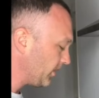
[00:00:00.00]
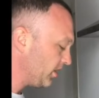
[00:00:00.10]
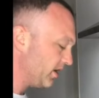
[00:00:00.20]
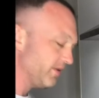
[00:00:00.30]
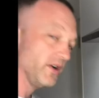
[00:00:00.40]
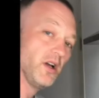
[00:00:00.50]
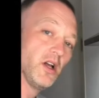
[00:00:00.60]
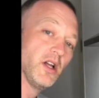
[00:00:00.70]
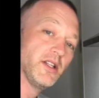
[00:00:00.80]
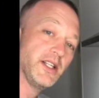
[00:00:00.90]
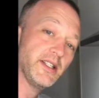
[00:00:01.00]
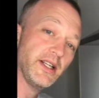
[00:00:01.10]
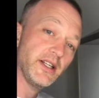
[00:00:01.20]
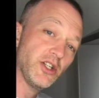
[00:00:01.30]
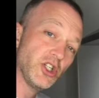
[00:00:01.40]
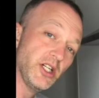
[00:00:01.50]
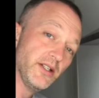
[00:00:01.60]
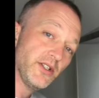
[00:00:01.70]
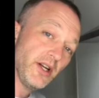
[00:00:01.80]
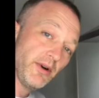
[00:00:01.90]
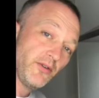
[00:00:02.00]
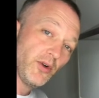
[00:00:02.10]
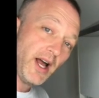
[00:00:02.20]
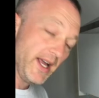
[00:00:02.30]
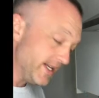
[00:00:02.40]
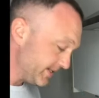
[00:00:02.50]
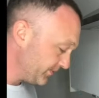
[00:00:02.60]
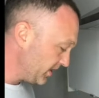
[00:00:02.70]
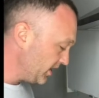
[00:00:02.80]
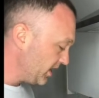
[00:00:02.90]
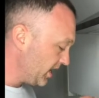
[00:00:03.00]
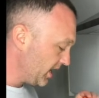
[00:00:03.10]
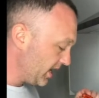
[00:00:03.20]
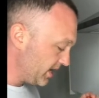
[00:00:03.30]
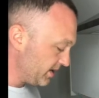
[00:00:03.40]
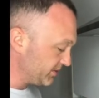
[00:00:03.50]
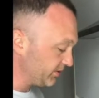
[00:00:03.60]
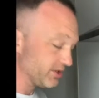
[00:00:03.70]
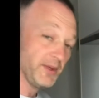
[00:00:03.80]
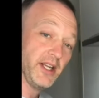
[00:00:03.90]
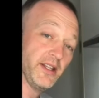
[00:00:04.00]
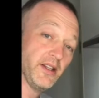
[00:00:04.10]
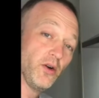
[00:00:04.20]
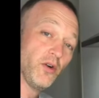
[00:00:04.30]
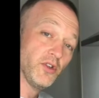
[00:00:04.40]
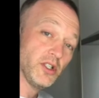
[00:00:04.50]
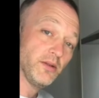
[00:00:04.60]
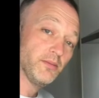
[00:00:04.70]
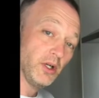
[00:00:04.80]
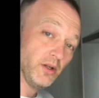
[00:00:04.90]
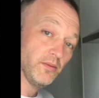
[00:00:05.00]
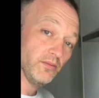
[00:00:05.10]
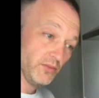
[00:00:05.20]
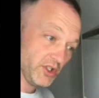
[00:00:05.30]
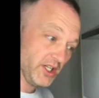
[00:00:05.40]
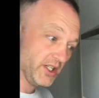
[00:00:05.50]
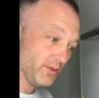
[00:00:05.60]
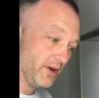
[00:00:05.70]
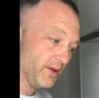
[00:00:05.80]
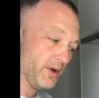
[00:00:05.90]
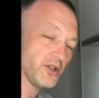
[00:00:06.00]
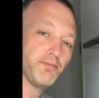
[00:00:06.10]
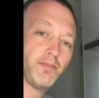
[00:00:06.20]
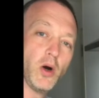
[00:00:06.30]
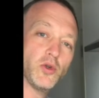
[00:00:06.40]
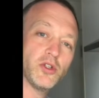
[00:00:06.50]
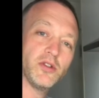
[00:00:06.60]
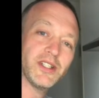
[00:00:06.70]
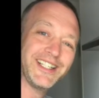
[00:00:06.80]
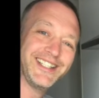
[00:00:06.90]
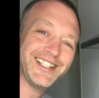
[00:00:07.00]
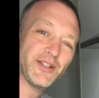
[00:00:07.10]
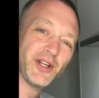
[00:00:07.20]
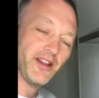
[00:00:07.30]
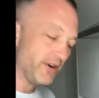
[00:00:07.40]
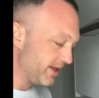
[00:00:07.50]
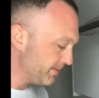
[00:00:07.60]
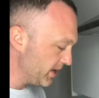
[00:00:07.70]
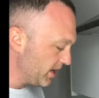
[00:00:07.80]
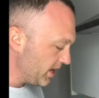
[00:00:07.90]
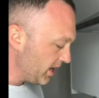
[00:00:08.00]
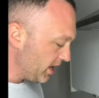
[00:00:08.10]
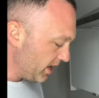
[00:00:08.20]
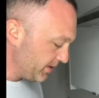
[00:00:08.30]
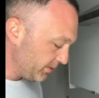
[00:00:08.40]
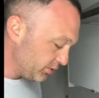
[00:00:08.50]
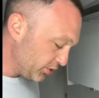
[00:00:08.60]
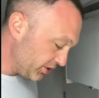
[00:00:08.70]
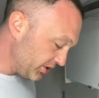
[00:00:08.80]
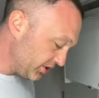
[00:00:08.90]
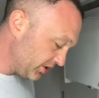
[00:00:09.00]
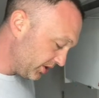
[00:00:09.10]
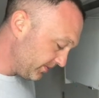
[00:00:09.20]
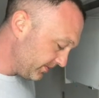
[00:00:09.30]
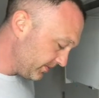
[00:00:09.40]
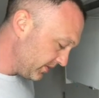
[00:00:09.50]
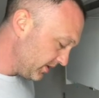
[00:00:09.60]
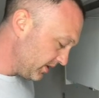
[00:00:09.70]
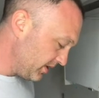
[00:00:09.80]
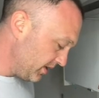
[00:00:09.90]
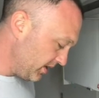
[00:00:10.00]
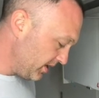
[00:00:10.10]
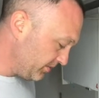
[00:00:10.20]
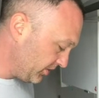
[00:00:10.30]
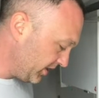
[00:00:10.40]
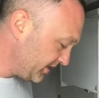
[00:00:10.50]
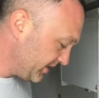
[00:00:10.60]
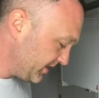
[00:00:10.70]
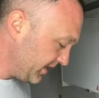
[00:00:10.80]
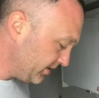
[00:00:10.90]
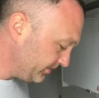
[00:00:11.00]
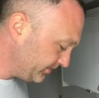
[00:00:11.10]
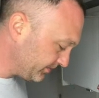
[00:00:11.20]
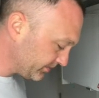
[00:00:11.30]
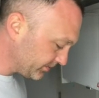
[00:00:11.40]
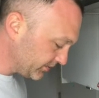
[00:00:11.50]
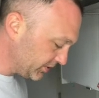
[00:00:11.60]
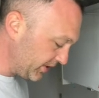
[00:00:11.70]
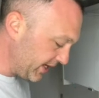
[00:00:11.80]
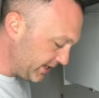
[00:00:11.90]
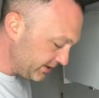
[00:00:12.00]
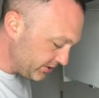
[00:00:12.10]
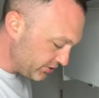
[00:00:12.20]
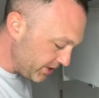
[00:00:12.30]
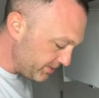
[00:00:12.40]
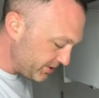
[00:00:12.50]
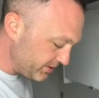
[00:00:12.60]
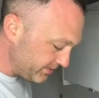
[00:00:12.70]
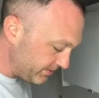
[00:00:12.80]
I've de-seeded the chilli to get rid of all that heat. Still got some heat in there, obviously, but the seeds are where the most potent heat is, so we'll get rid of them. And then I'm also just going to dice this down. So again, strips.